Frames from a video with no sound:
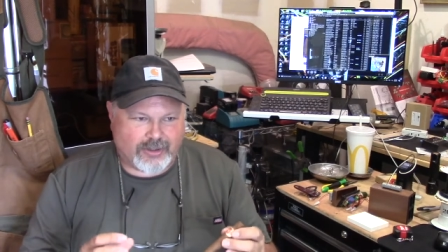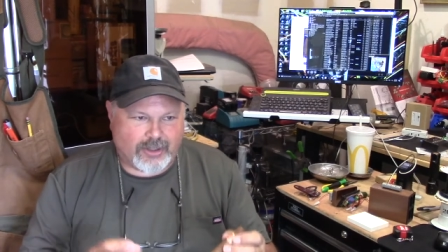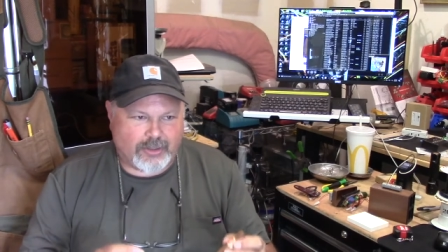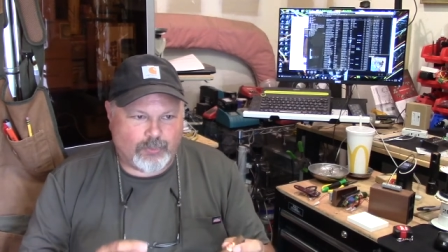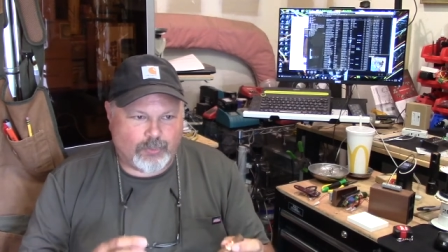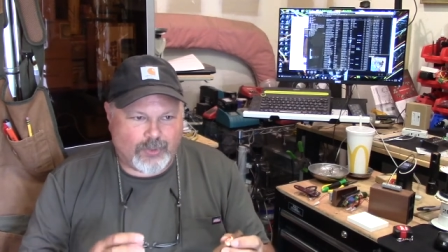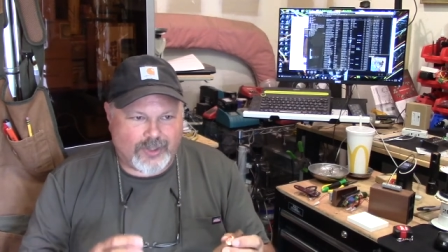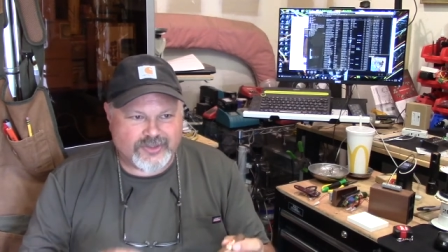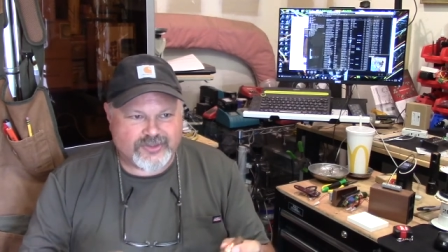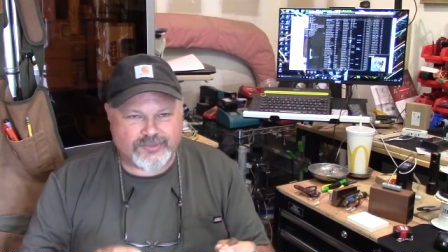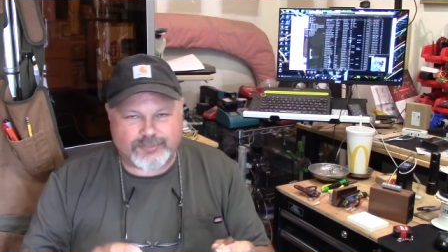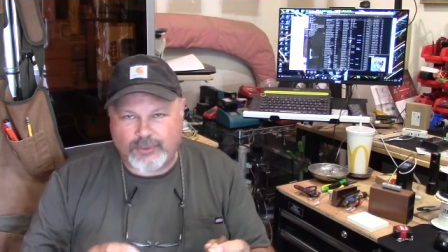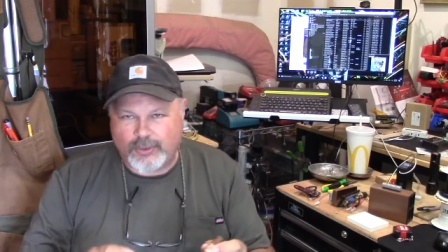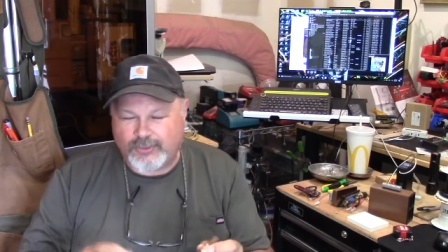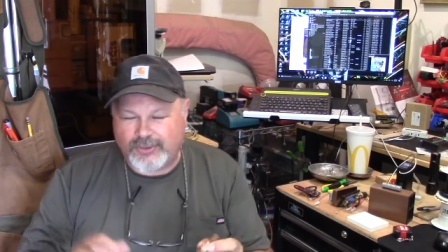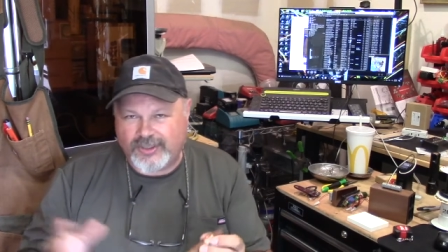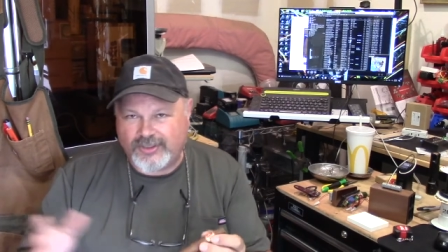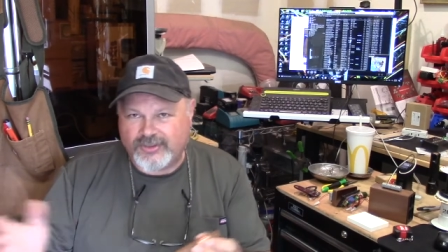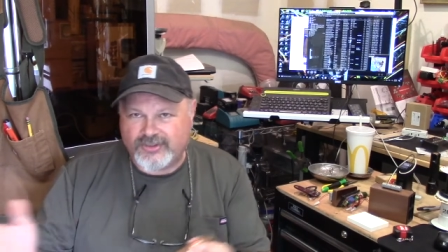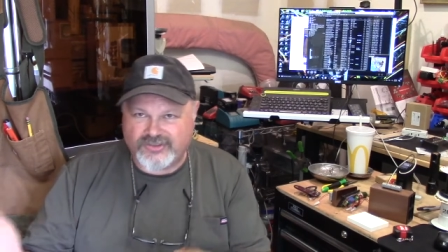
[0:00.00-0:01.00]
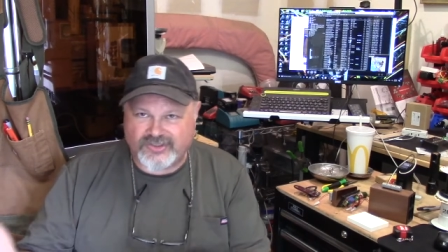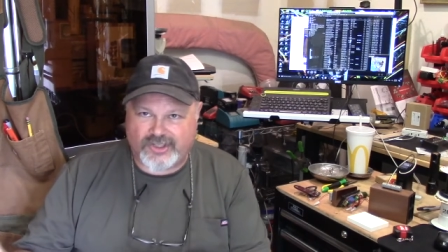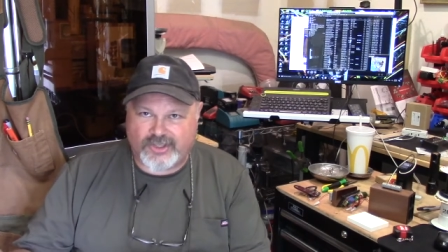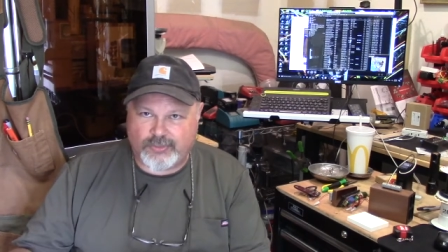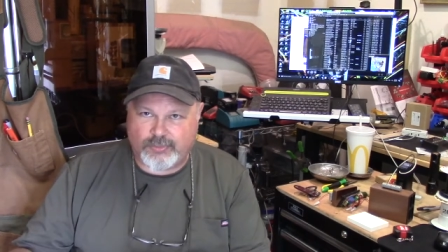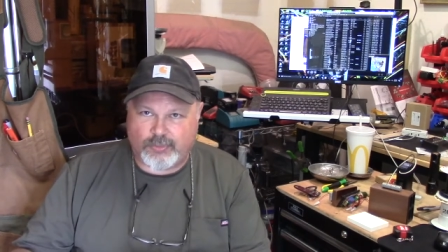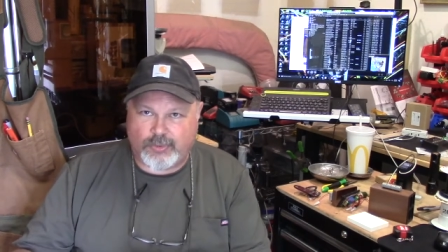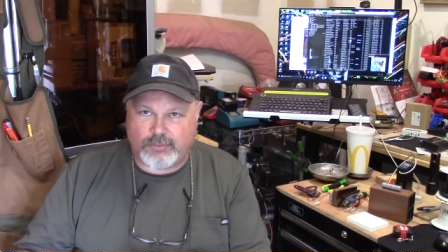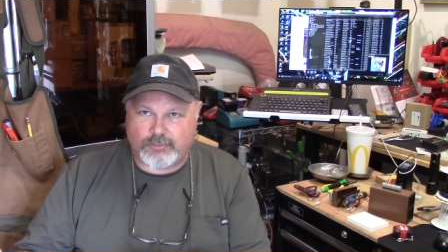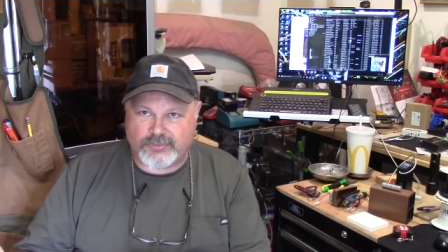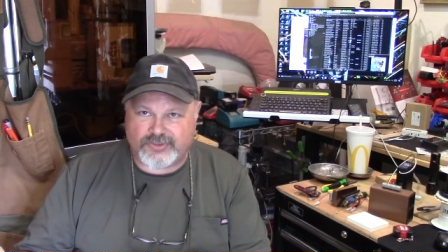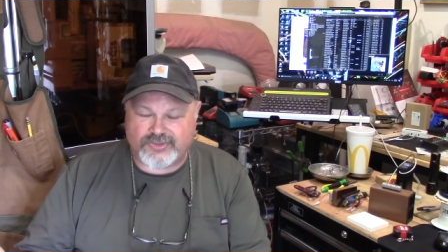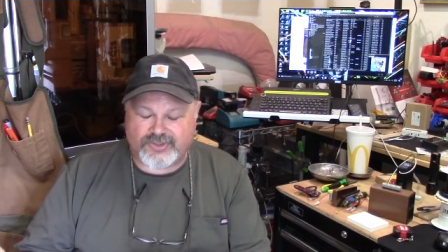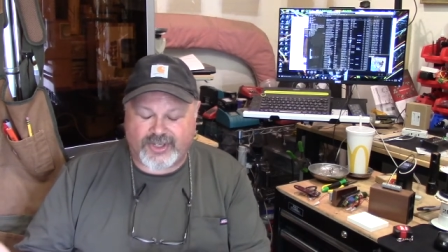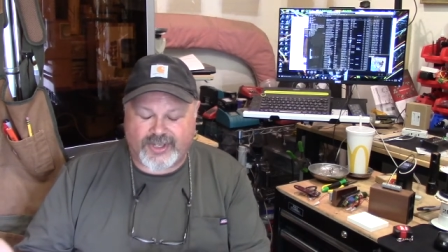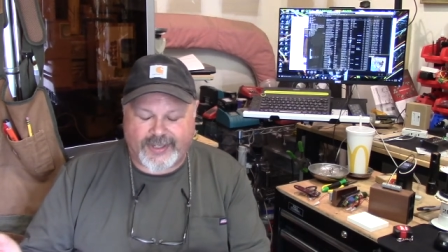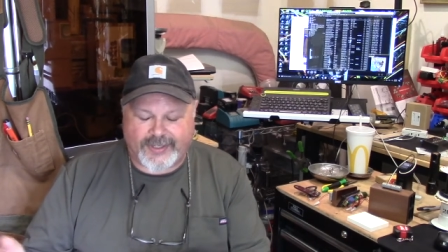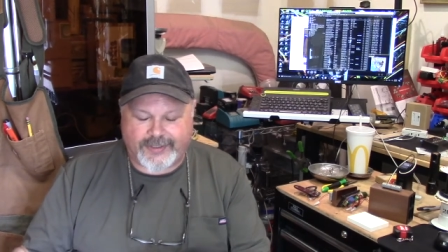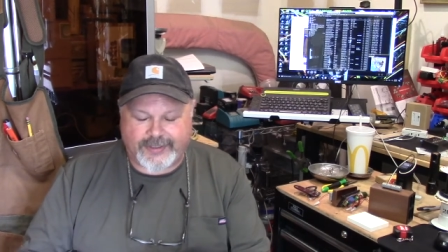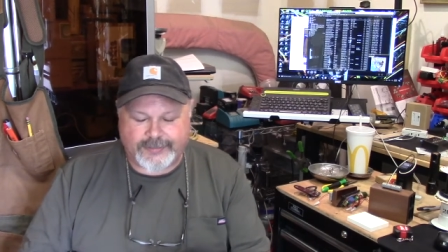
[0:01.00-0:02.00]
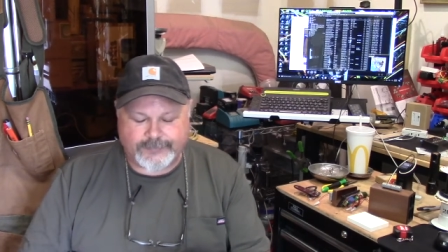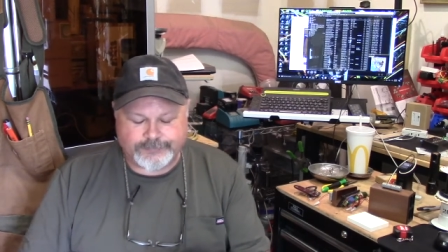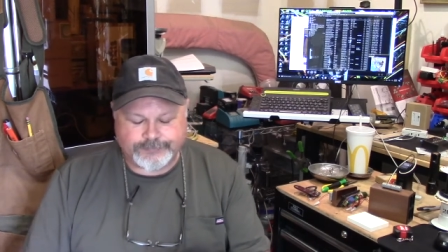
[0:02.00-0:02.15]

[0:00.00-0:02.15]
on what smoking this other one was like.